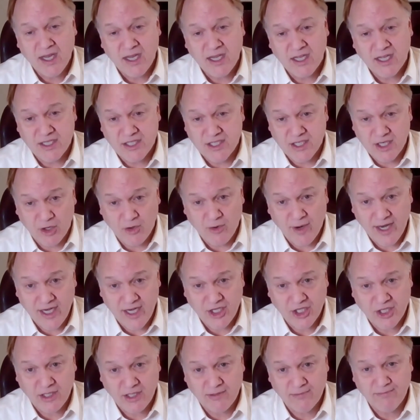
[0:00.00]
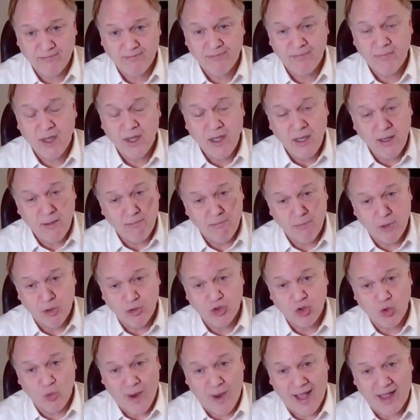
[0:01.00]
consideration,
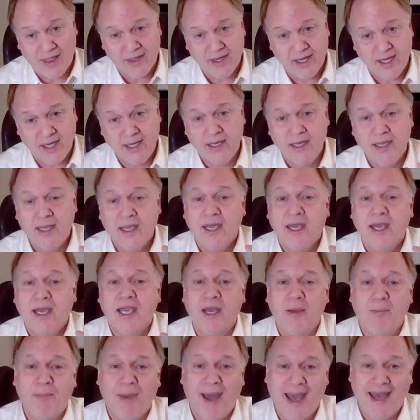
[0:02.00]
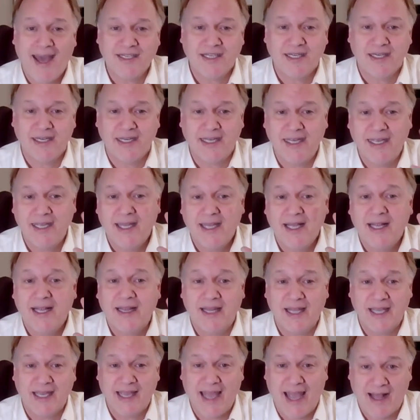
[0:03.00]
mutuality, capacity,
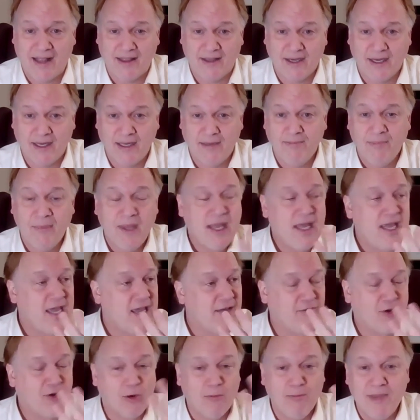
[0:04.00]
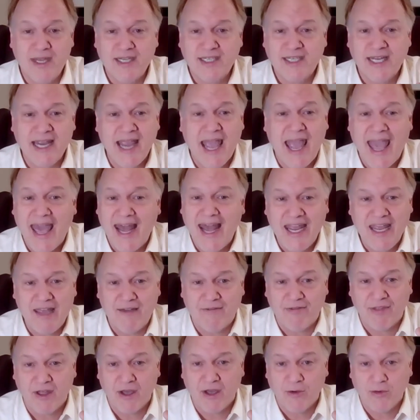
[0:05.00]
legality. If you're missing any
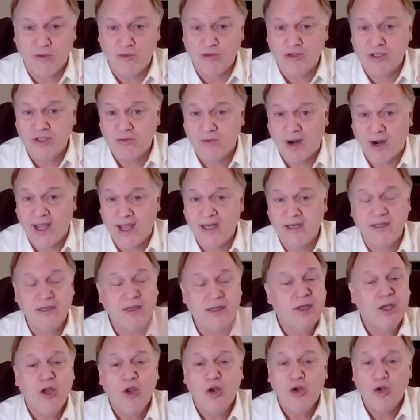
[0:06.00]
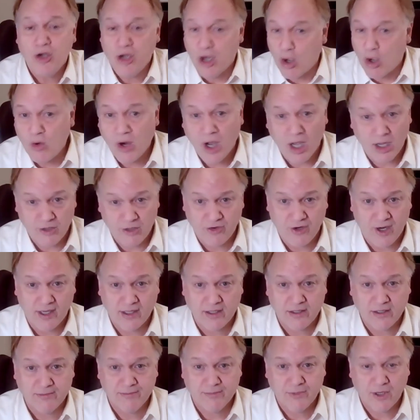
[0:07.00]
of those, right, no
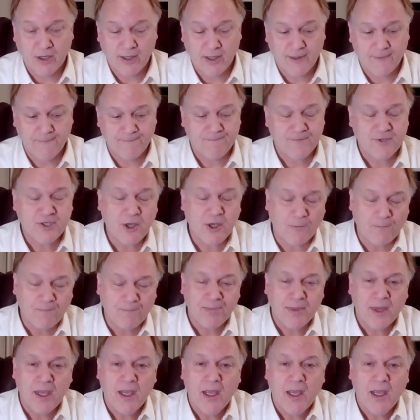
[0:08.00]
contract. All right, so